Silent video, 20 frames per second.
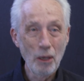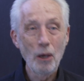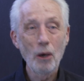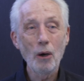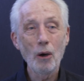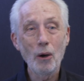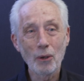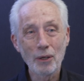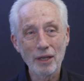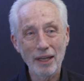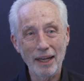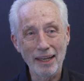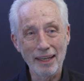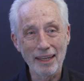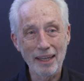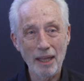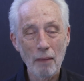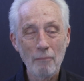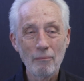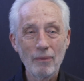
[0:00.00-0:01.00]
Okay.
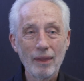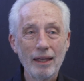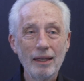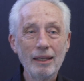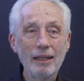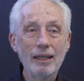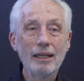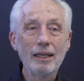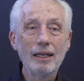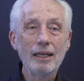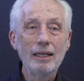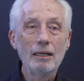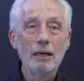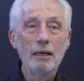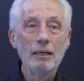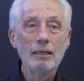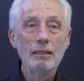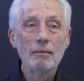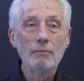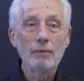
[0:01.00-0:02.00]

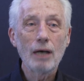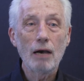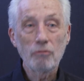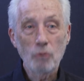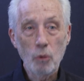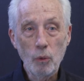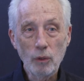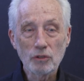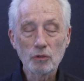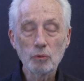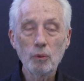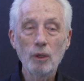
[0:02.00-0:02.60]
Of course,